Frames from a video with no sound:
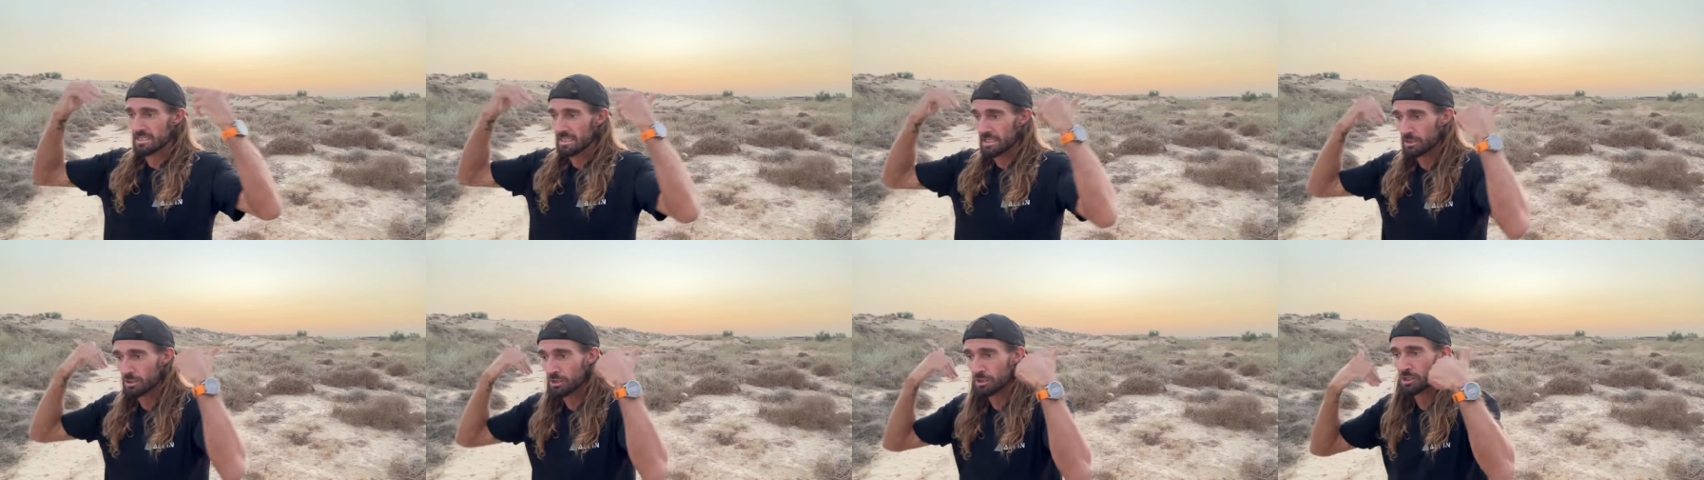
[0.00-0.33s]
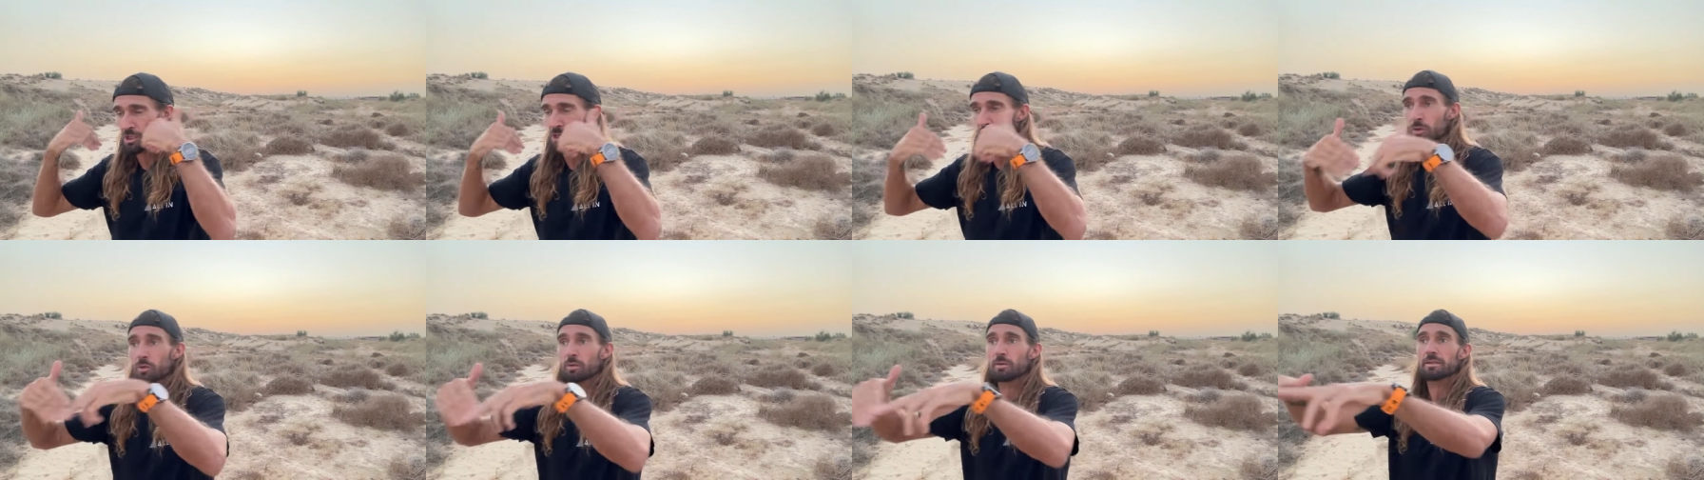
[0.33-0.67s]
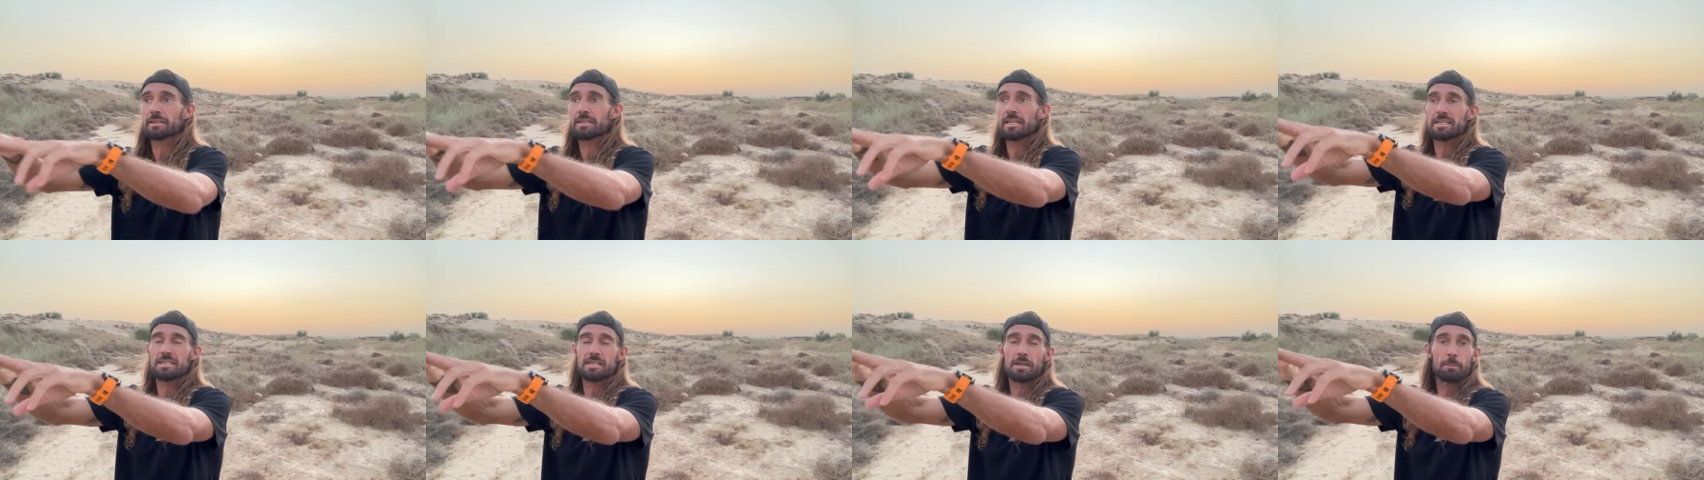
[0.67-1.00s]
I just saw
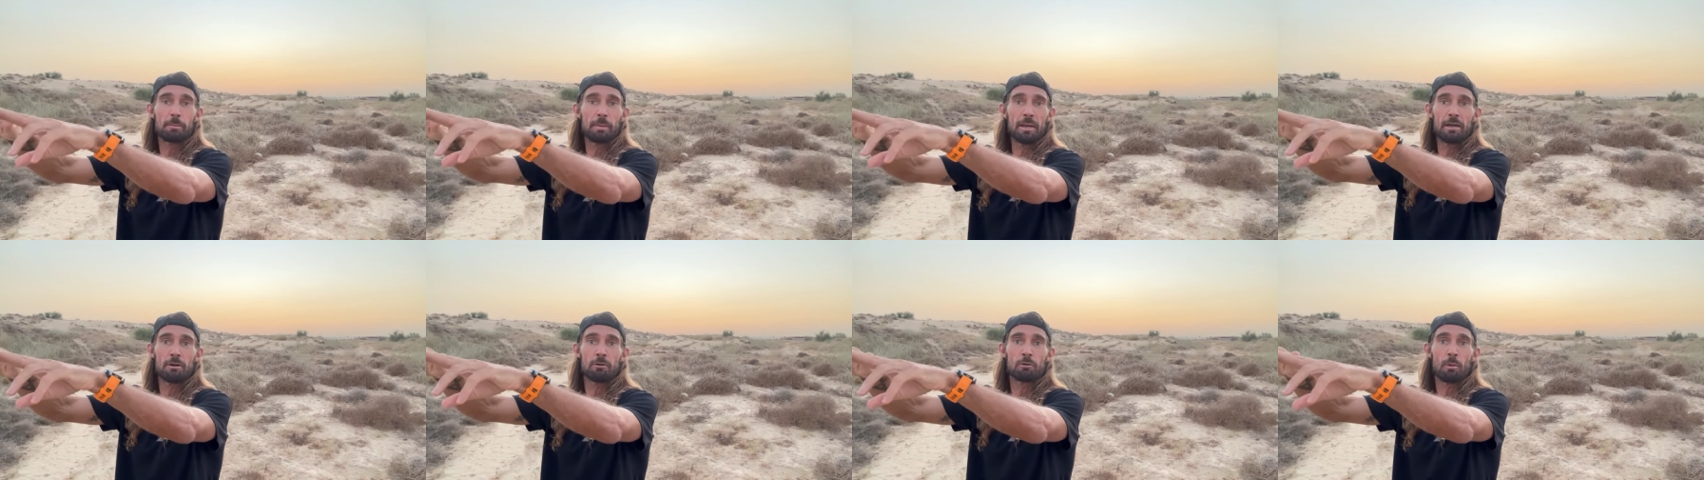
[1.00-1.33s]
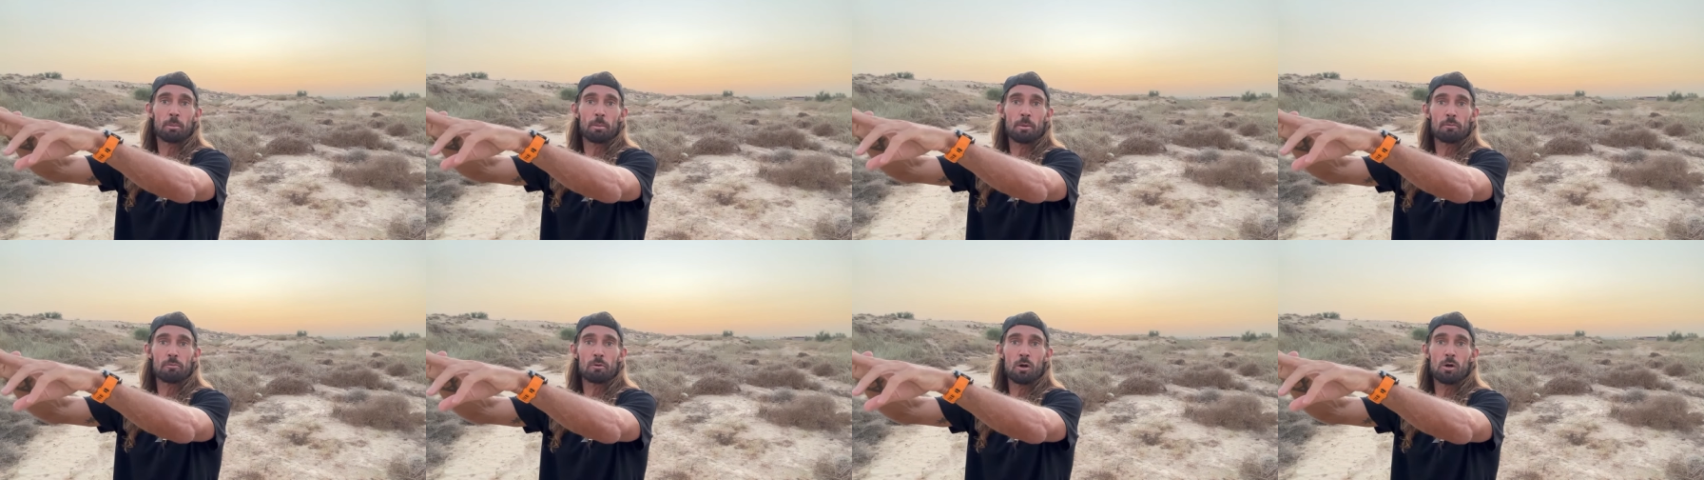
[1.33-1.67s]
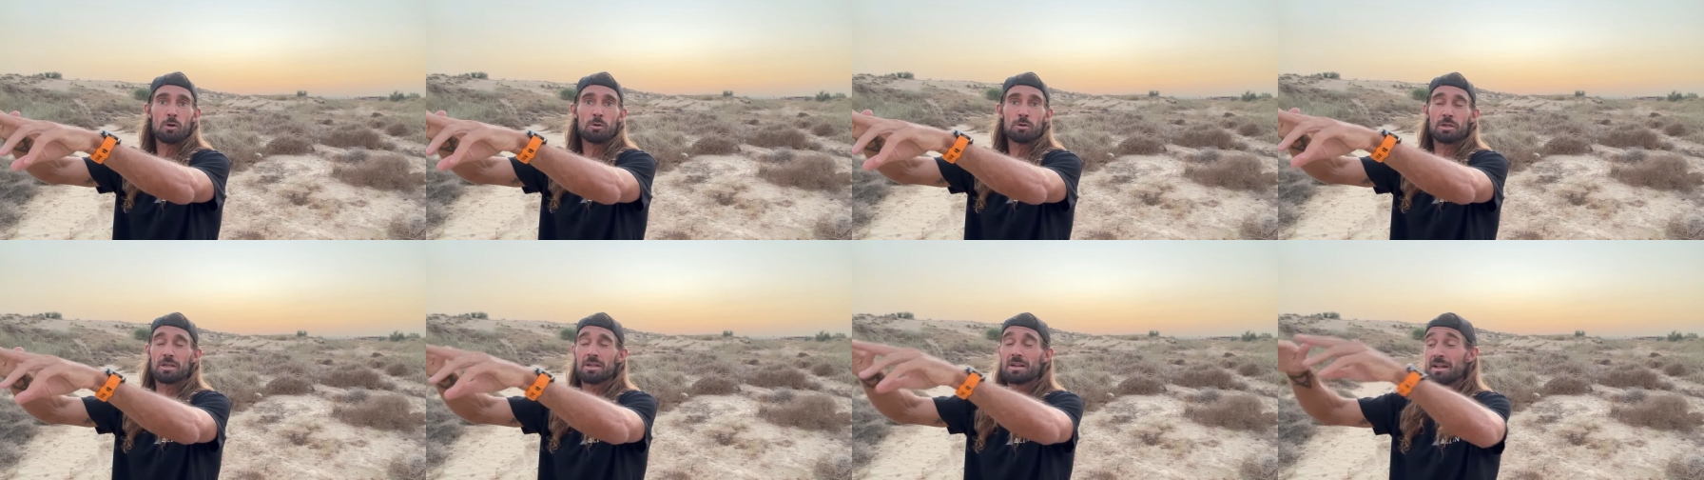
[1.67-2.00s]
disappear up the
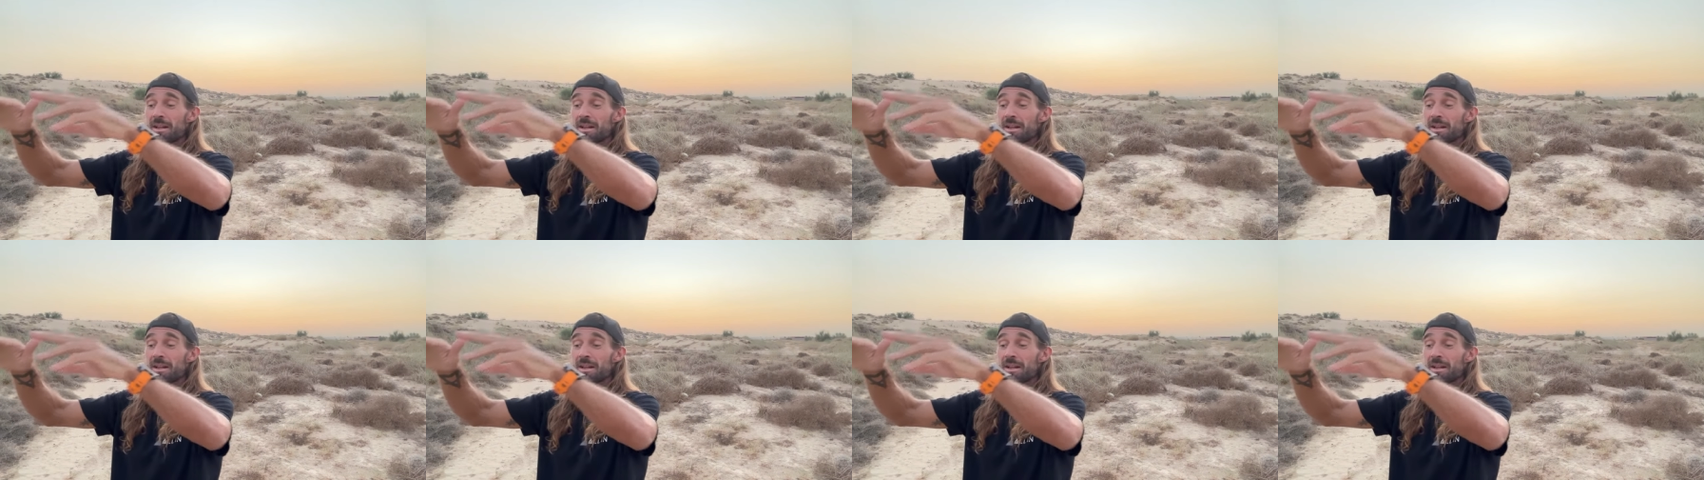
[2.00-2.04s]
road.